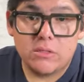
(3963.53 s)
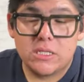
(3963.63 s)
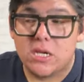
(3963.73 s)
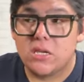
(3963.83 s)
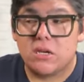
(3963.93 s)

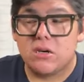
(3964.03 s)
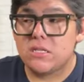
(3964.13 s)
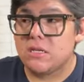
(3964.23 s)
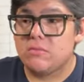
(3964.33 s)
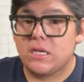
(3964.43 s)
Now, I want to tell you,
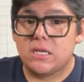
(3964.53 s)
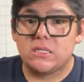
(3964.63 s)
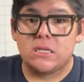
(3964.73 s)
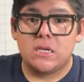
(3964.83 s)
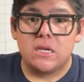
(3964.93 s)
there are some
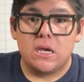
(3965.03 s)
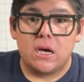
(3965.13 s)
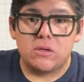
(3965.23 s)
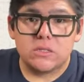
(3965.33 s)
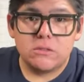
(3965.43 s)
days.
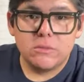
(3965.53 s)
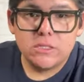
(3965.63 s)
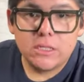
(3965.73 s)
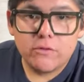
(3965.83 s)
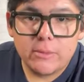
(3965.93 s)
Oh,
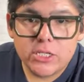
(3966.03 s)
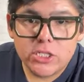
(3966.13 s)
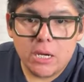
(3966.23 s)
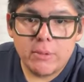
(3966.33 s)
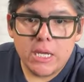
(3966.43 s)
someone was looking
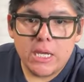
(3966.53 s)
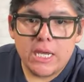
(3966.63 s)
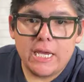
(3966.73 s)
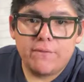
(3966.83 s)
for my shop.